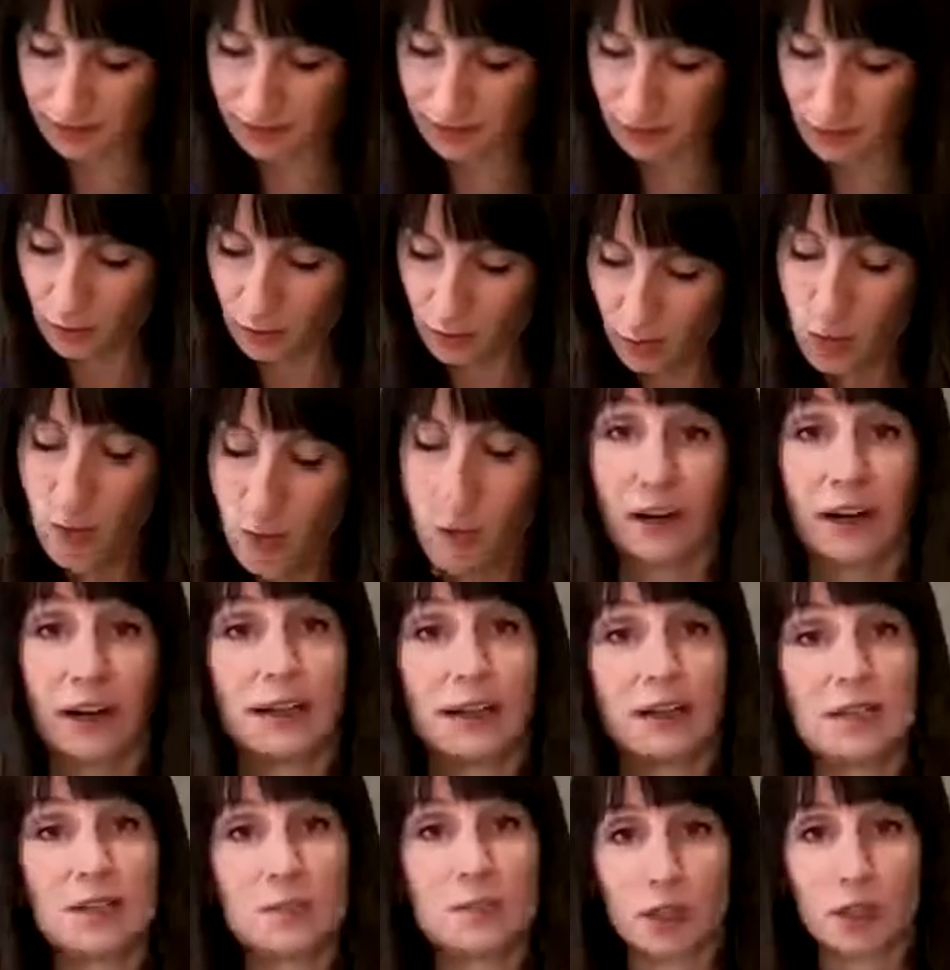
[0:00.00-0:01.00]
Or
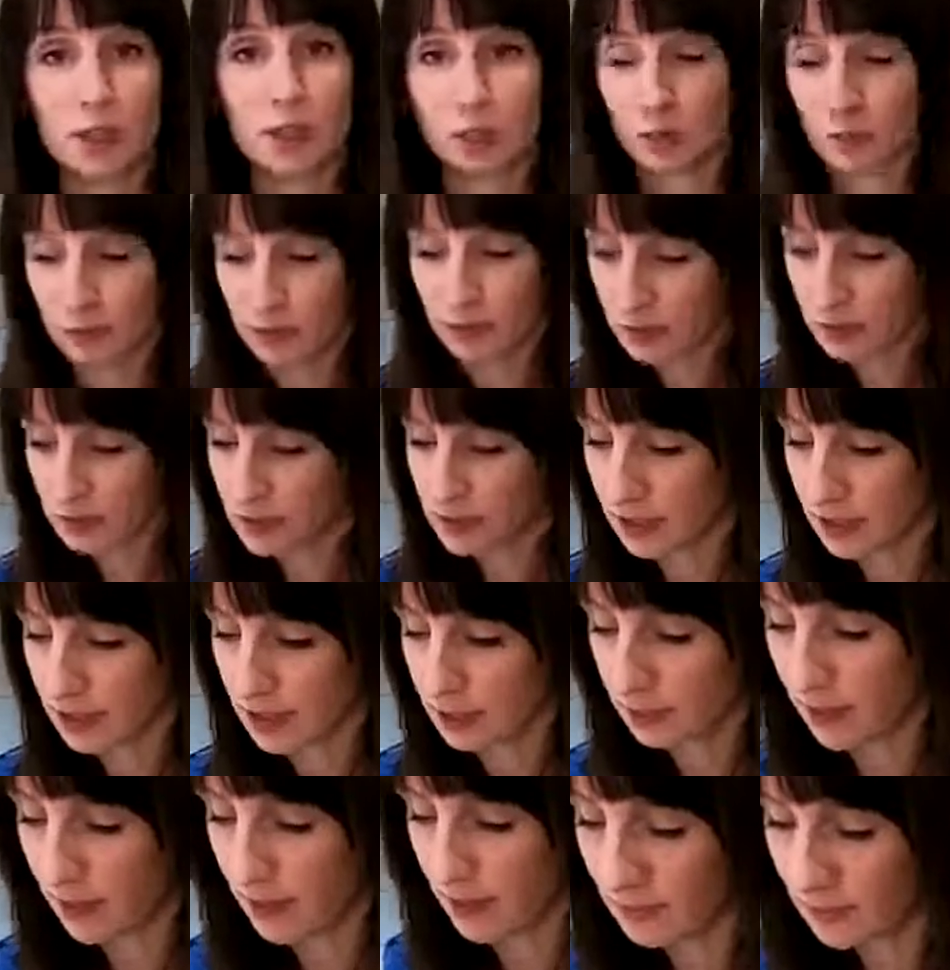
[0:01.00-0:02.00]
any special meals that you
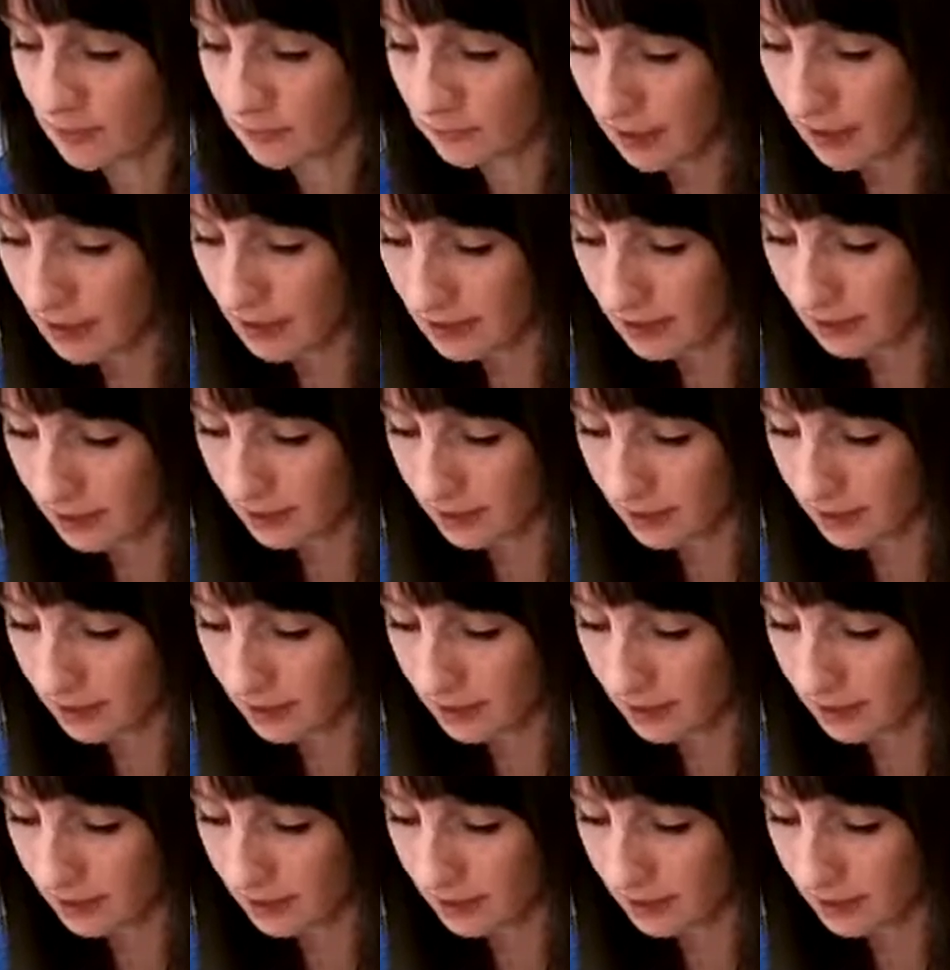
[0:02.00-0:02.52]
might be making.